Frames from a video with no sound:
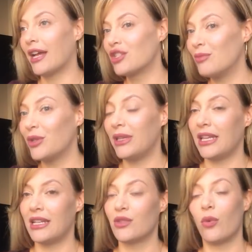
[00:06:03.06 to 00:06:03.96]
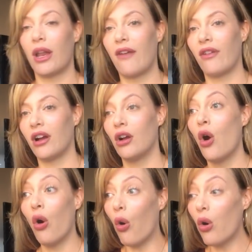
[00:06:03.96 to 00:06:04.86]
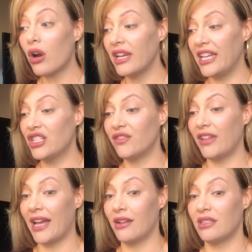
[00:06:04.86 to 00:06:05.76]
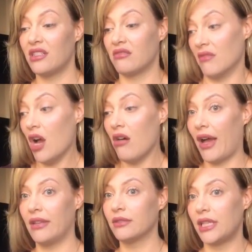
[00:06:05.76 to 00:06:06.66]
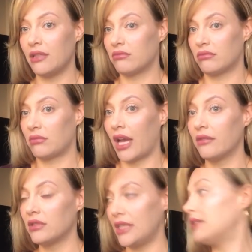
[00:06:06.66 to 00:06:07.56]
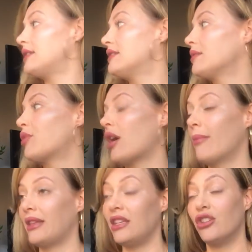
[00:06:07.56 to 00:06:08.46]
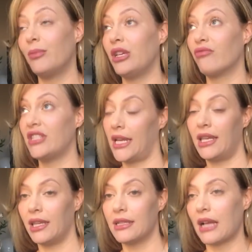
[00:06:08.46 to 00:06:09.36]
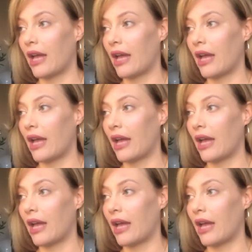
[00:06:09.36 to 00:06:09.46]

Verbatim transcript: catch him doing this, whatever, or he just flat out says, "No, I don't think I don't think that this is a problem. I think you're being ridiculous.